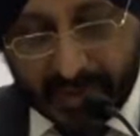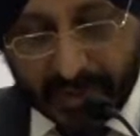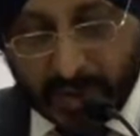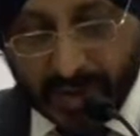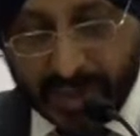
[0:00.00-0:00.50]

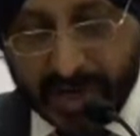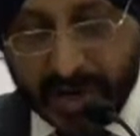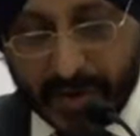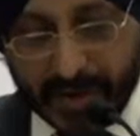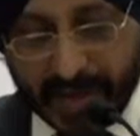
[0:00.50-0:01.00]
Dr.
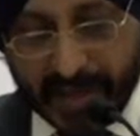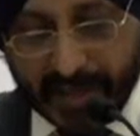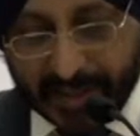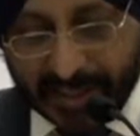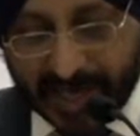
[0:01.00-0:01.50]
Vinogi,
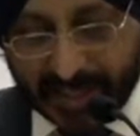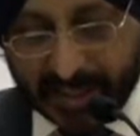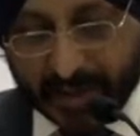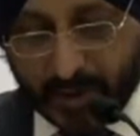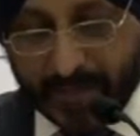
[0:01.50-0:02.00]
Director
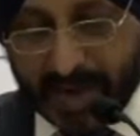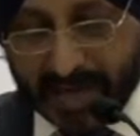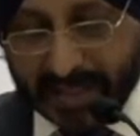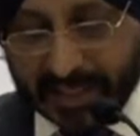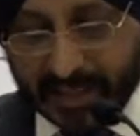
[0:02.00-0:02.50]
Group
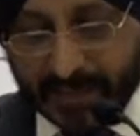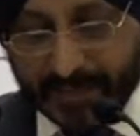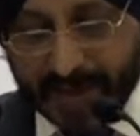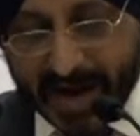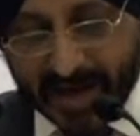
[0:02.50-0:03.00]
Marketing,
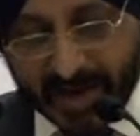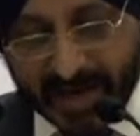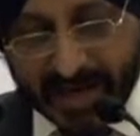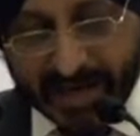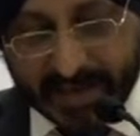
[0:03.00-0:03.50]
Brand
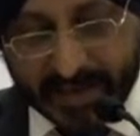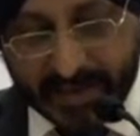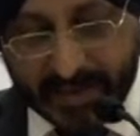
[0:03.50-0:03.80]
Value,